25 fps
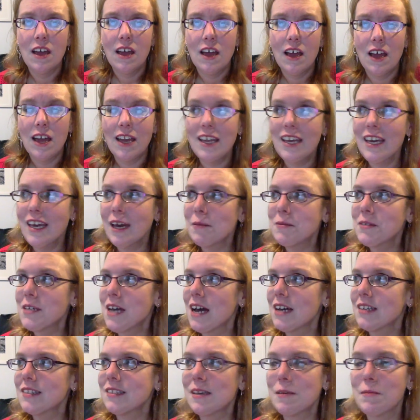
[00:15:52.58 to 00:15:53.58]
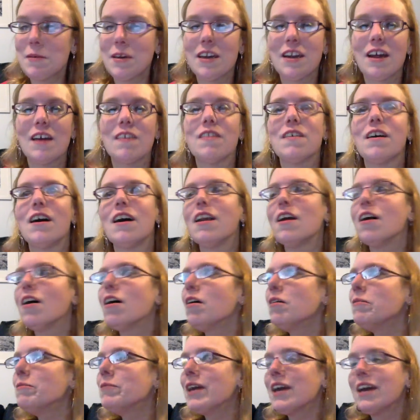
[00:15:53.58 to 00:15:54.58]
And he kept asking me, and I thought,
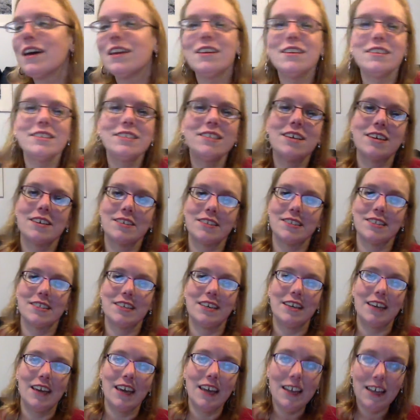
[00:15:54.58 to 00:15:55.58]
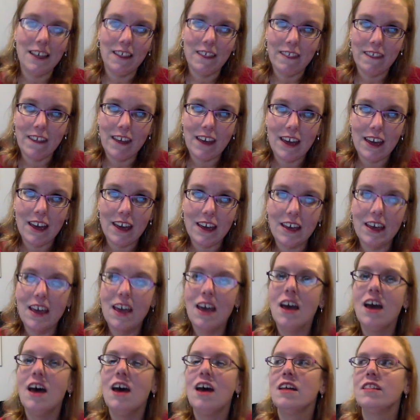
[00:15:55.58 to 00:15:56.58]
oh man, he's not seeing anything.
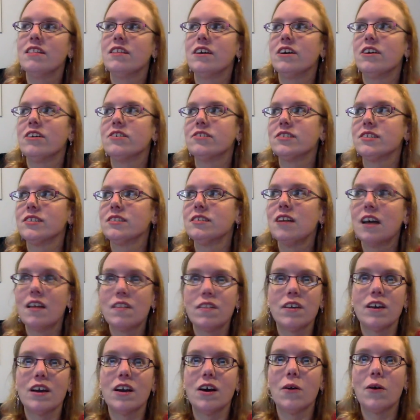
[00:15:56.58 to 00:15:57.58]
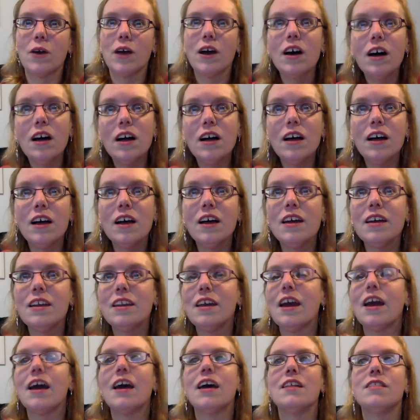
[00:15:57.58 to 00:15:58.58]
There's nothing going on,
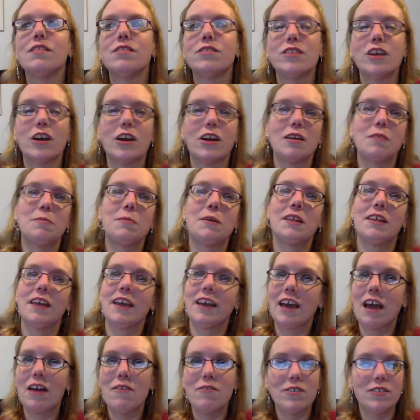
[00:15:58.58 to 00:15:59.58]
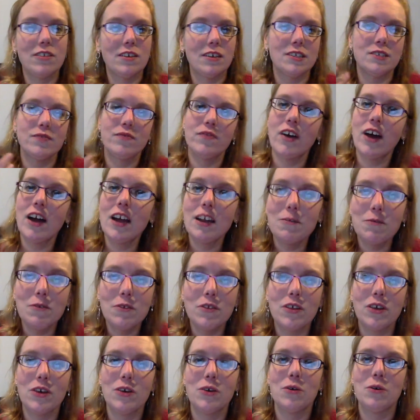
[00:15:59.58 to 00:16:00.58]
and they're going to be like, everything's fine
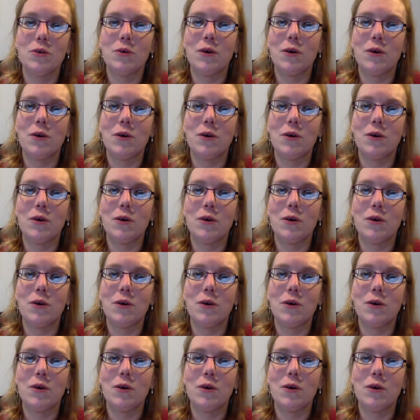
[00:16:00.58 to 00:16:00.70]
with you,